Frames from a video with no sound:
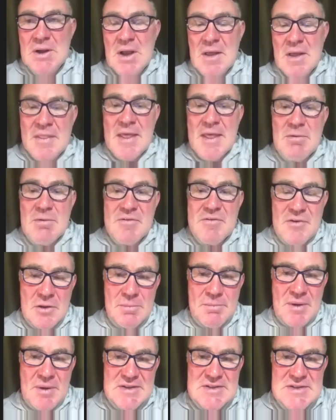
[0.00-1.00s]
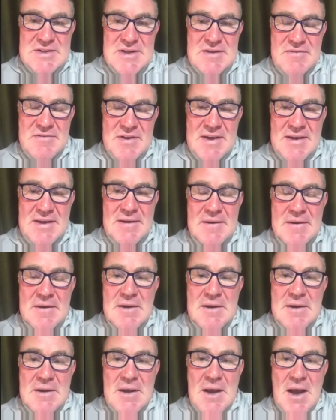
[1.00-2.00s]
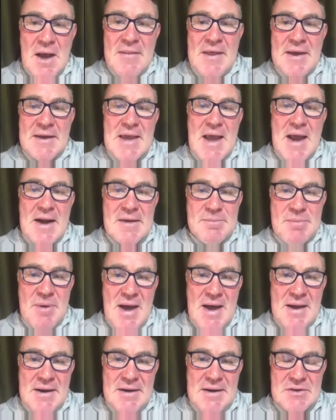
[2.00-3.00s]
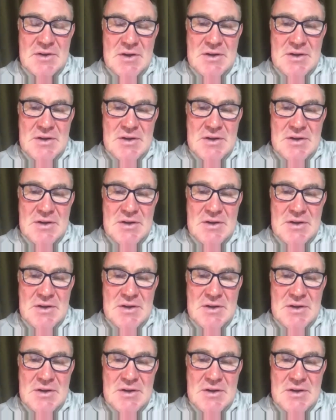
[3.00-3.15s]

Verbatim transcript: And they were filmed by TV, and then Gary Barnett